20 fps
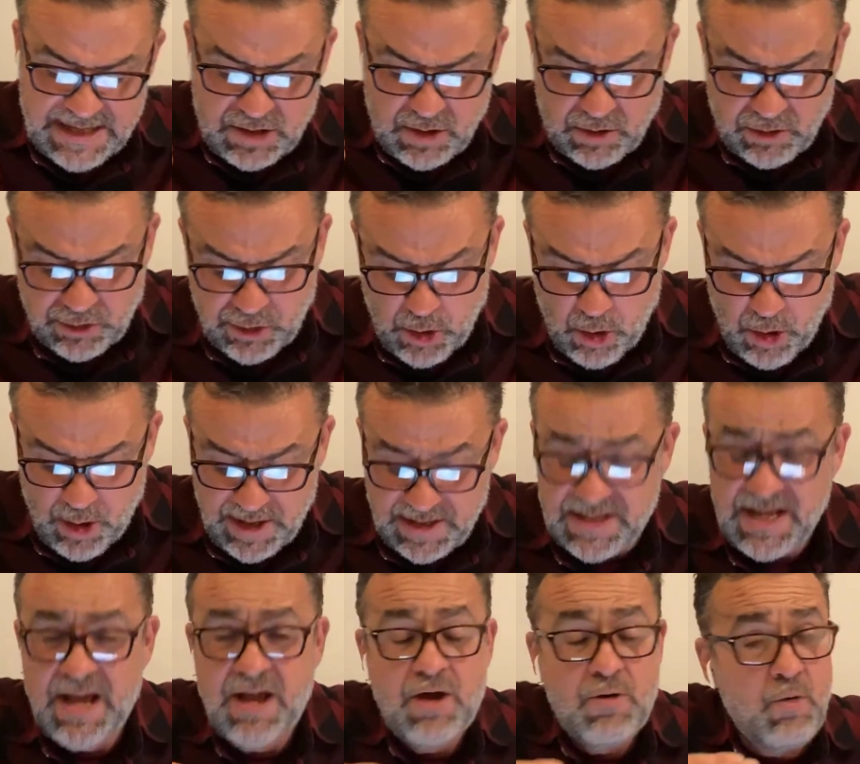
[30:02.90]
authorities.
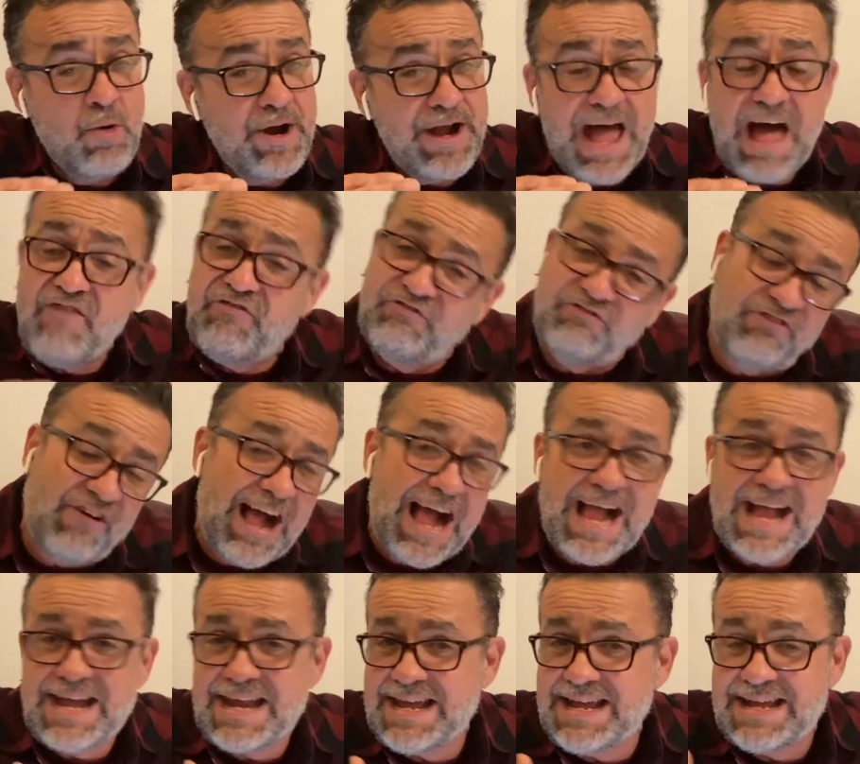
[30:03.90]
We're not
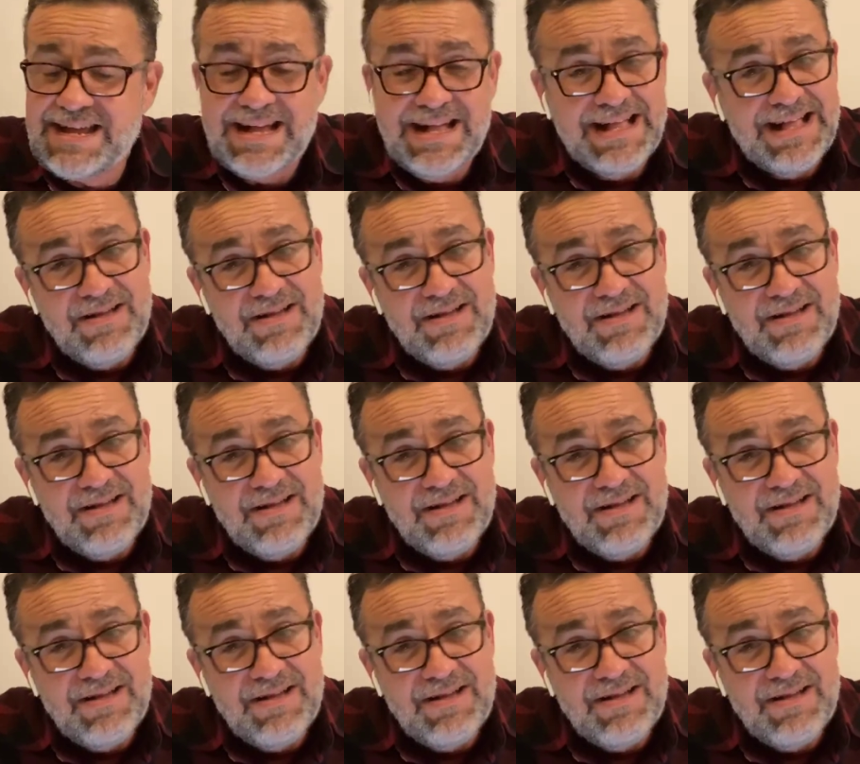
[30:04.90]
fighting.